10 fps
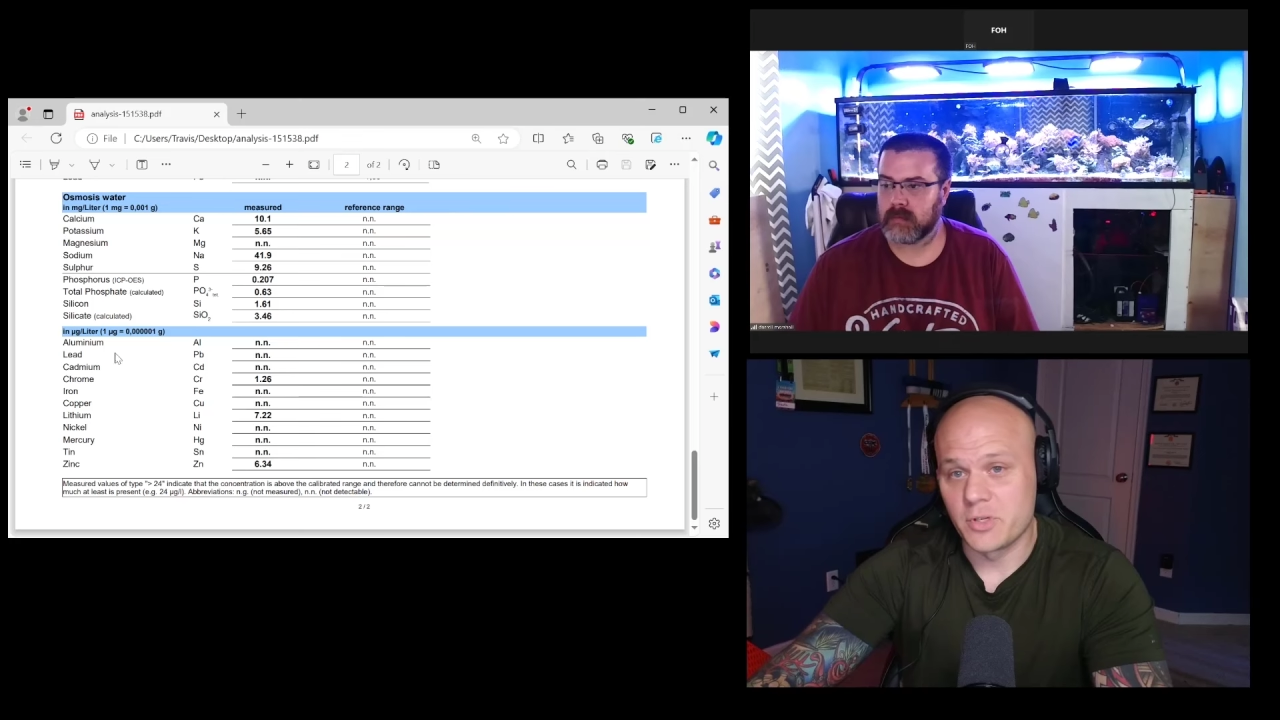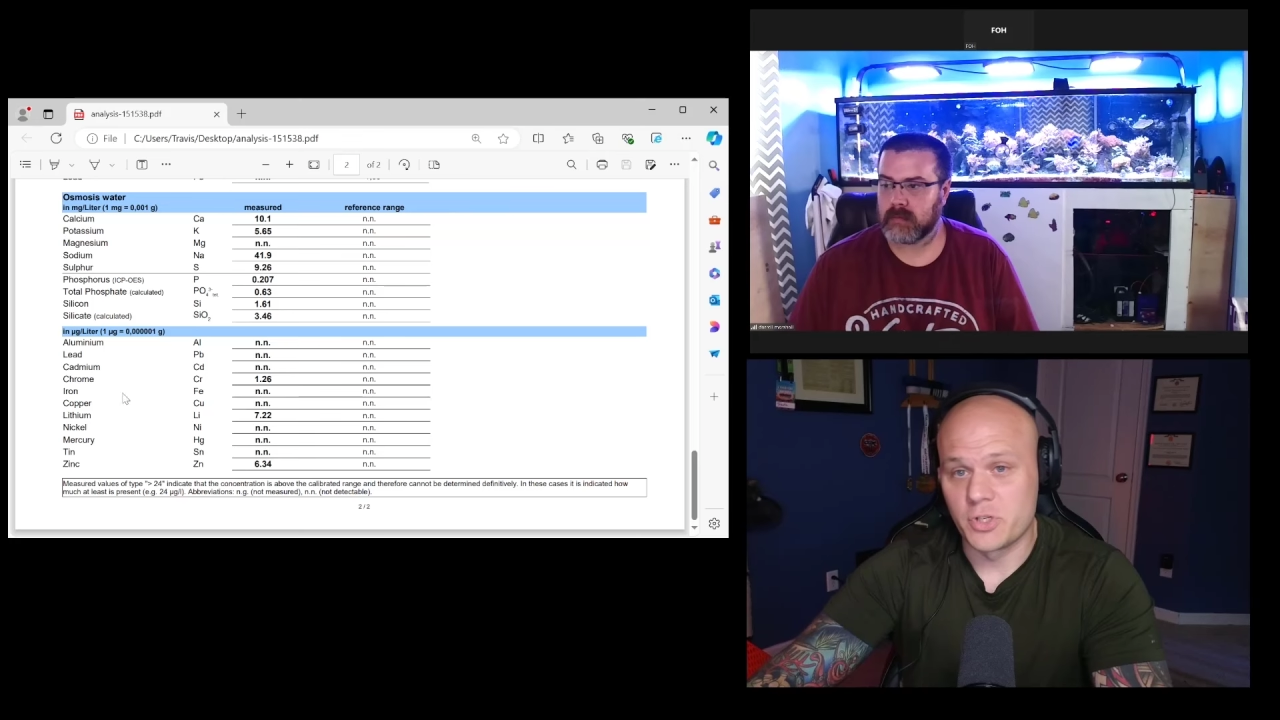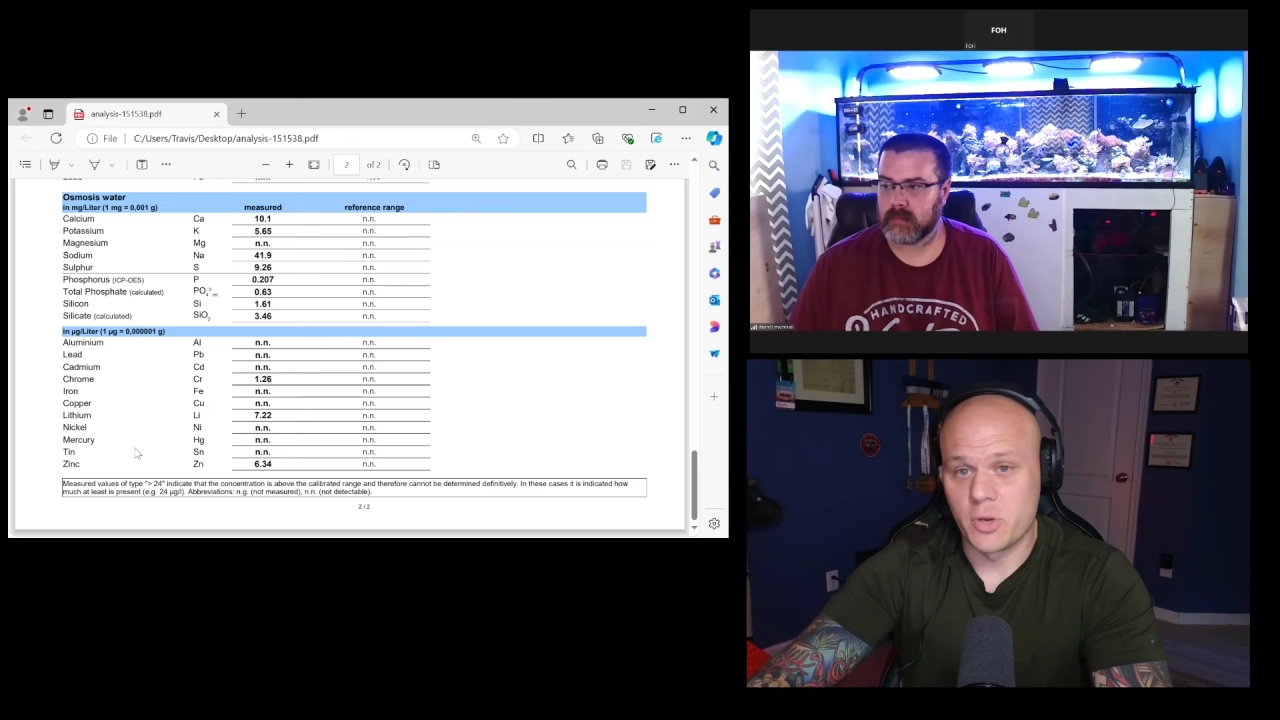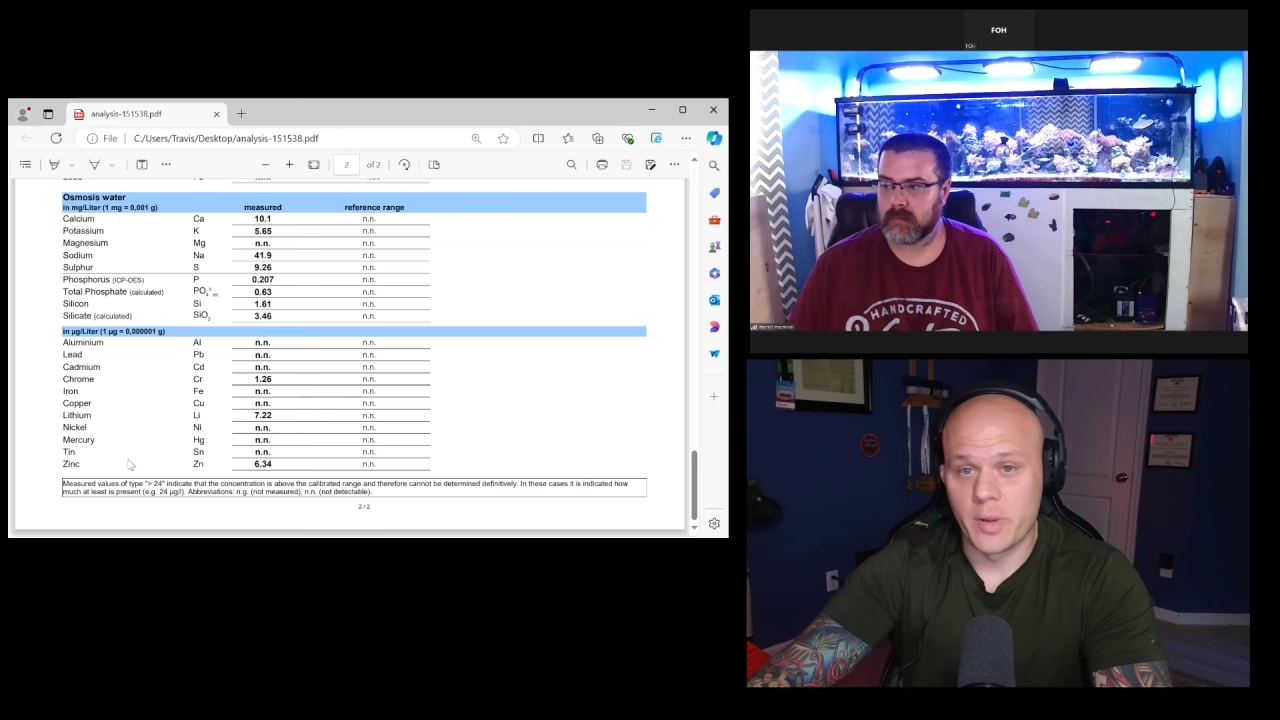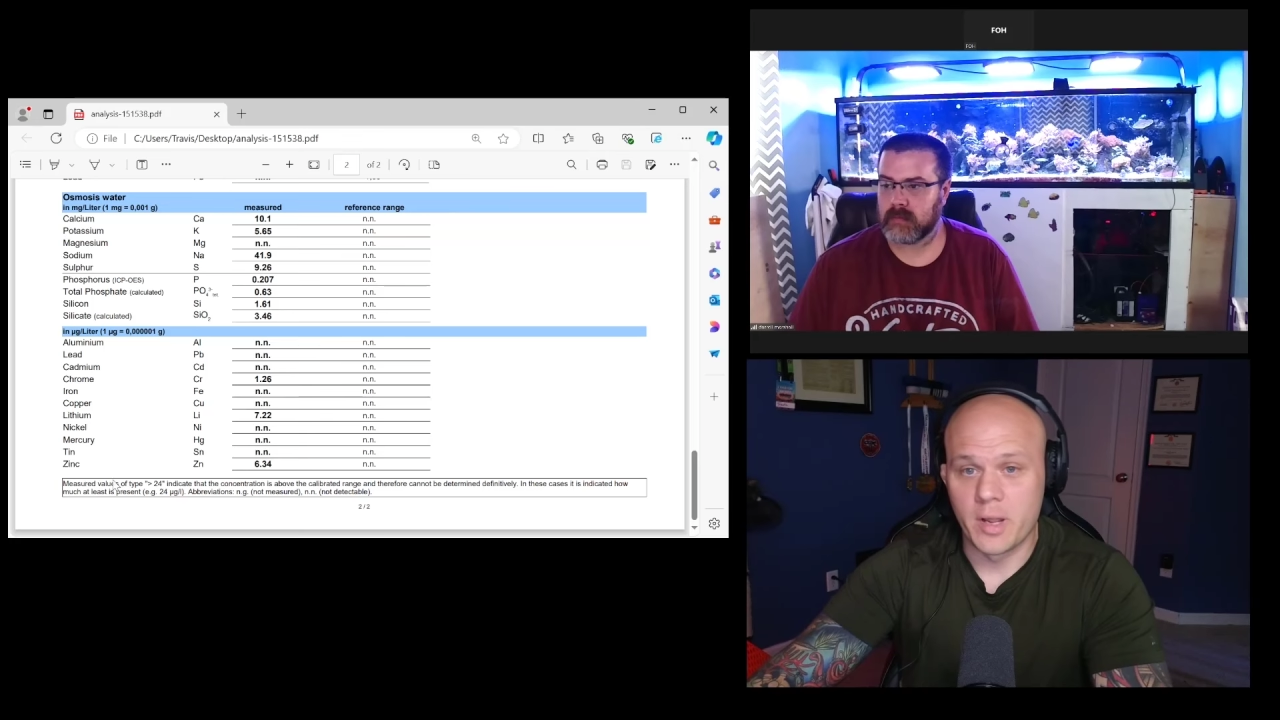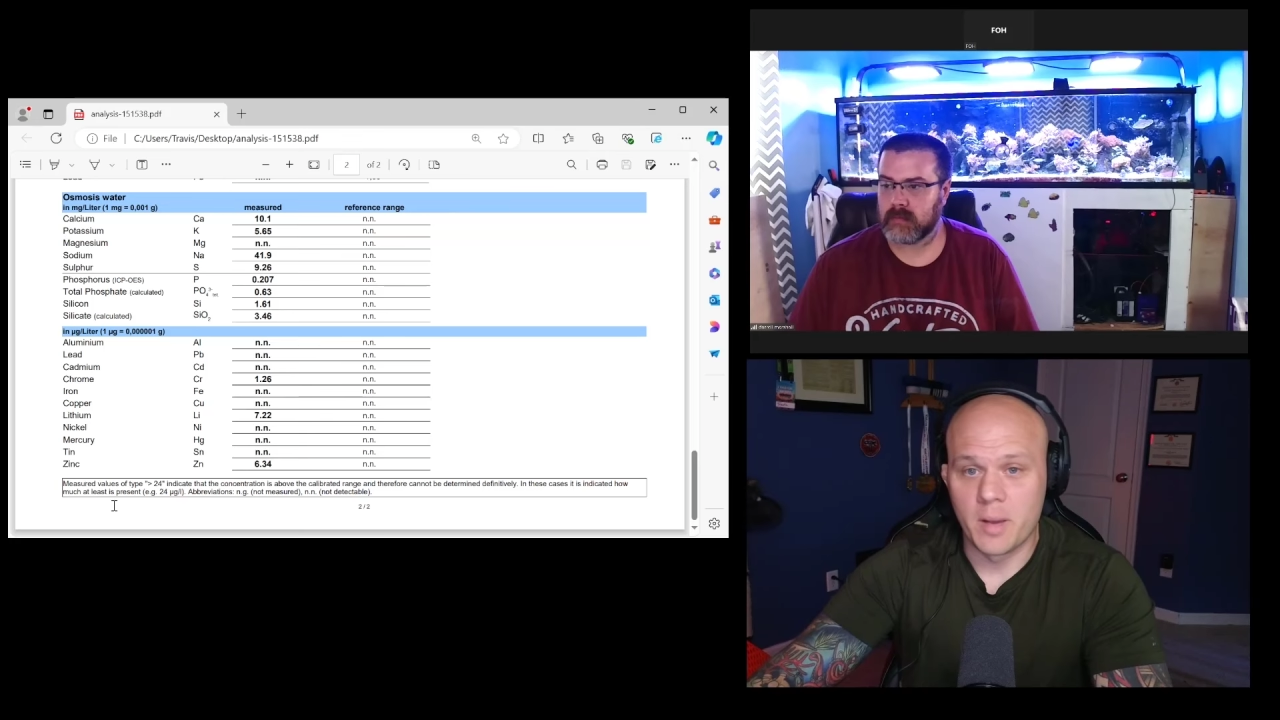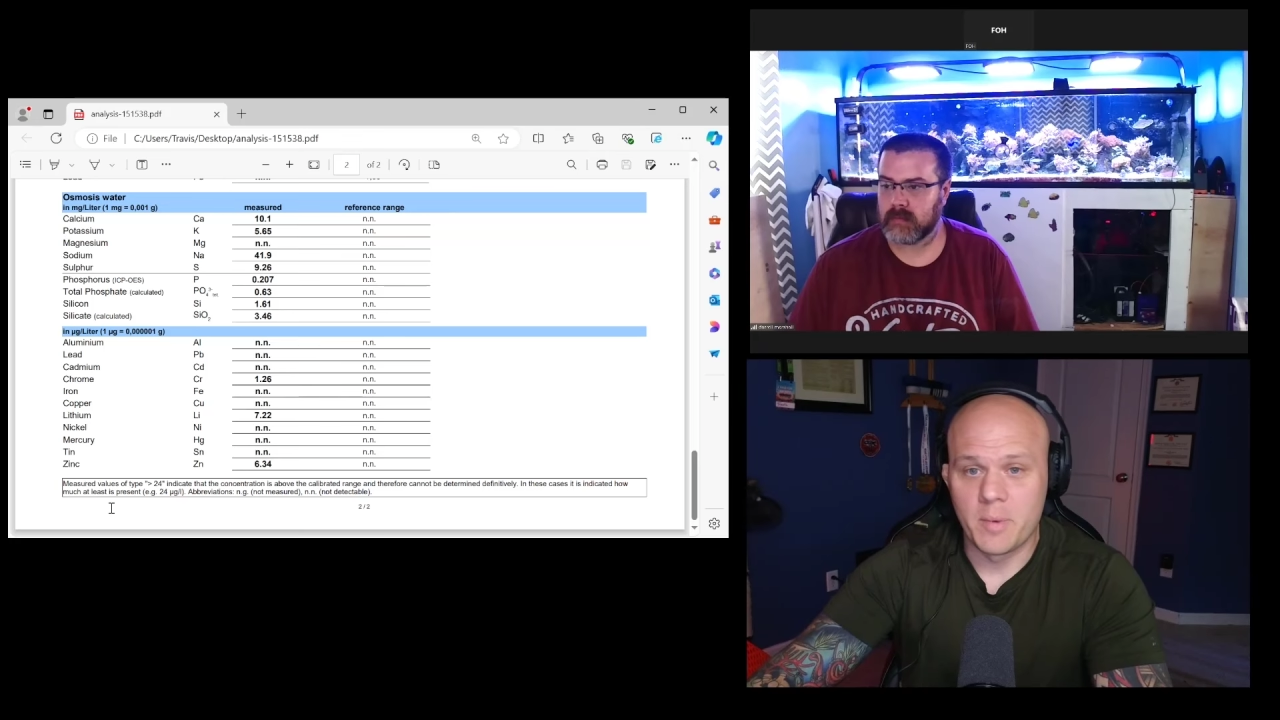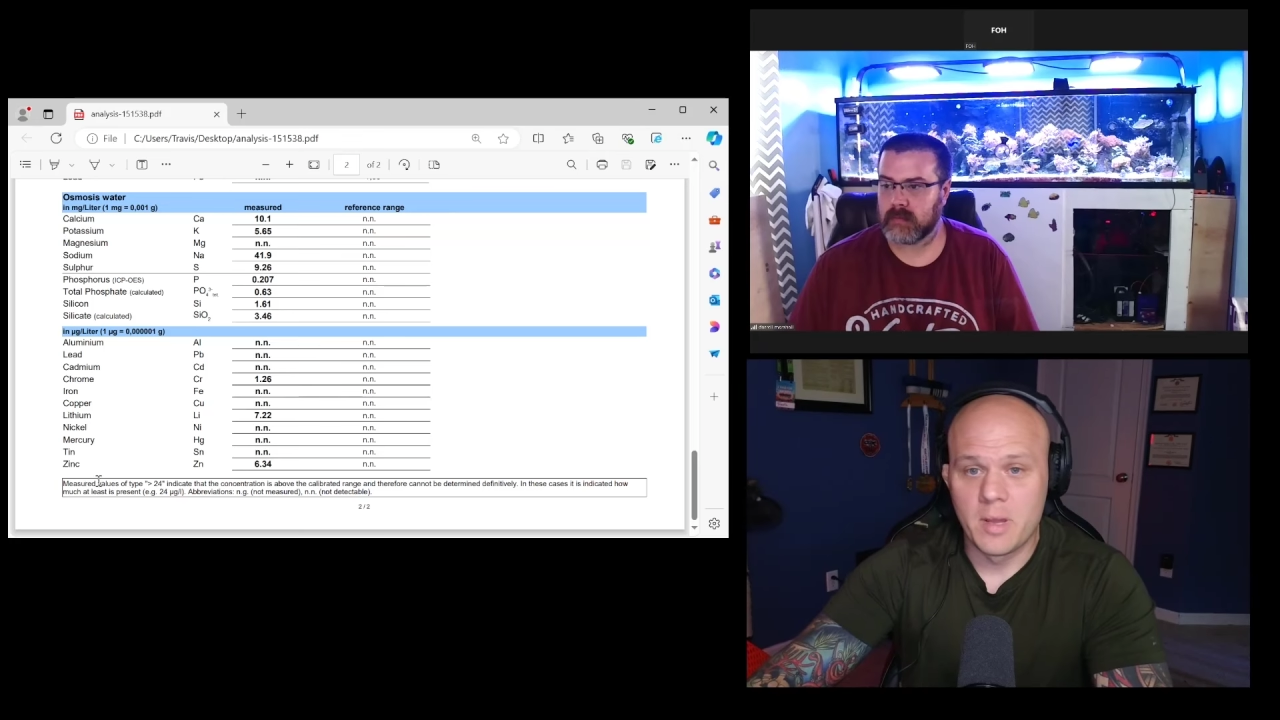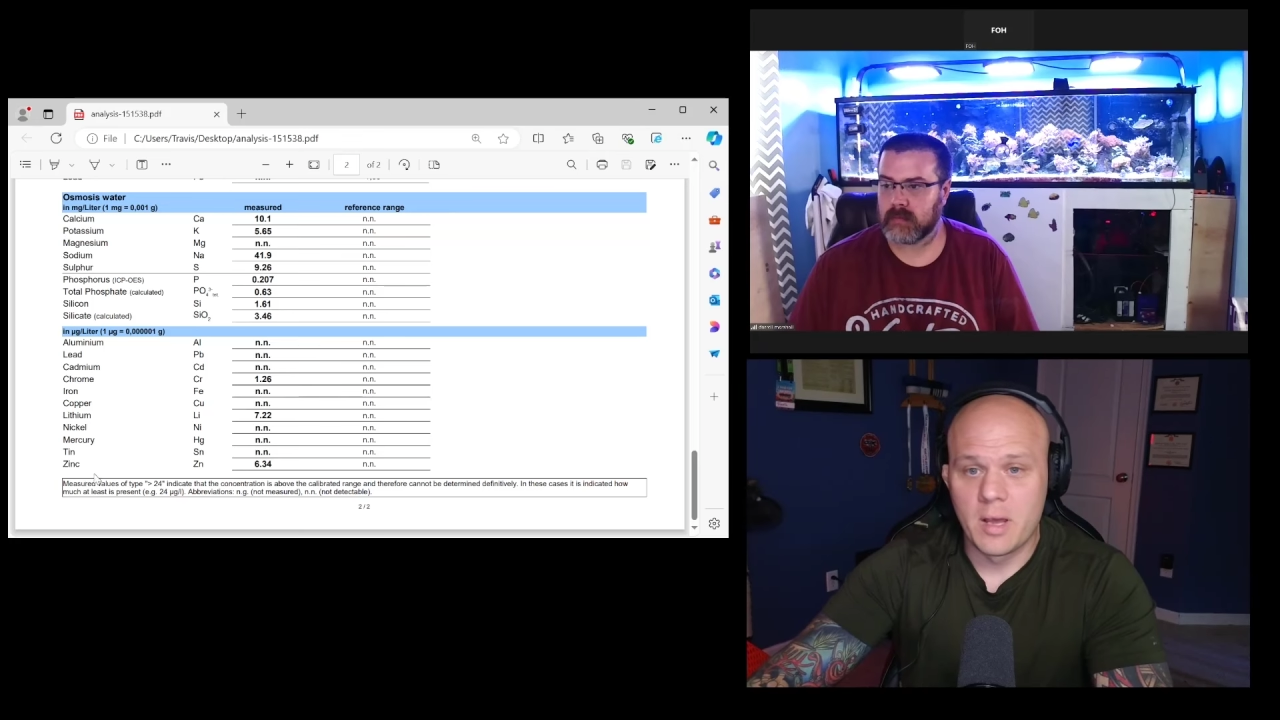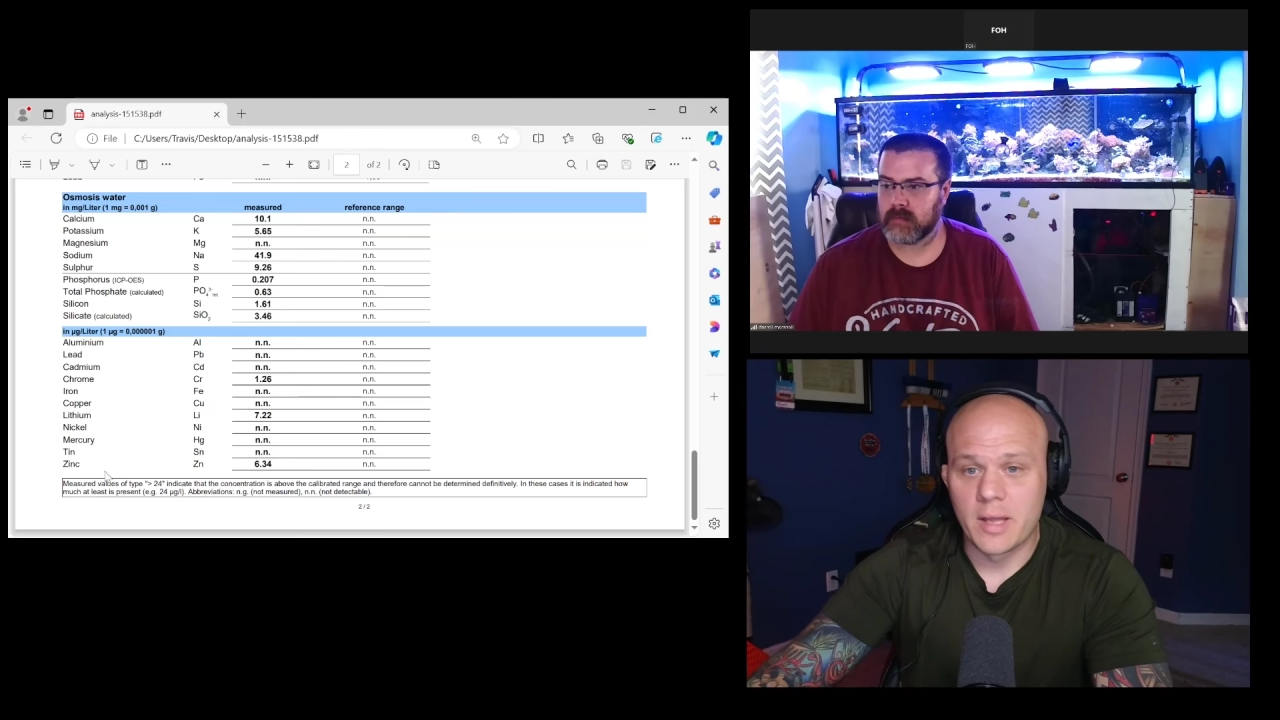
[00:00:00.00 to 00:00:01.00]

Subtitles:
are showing up.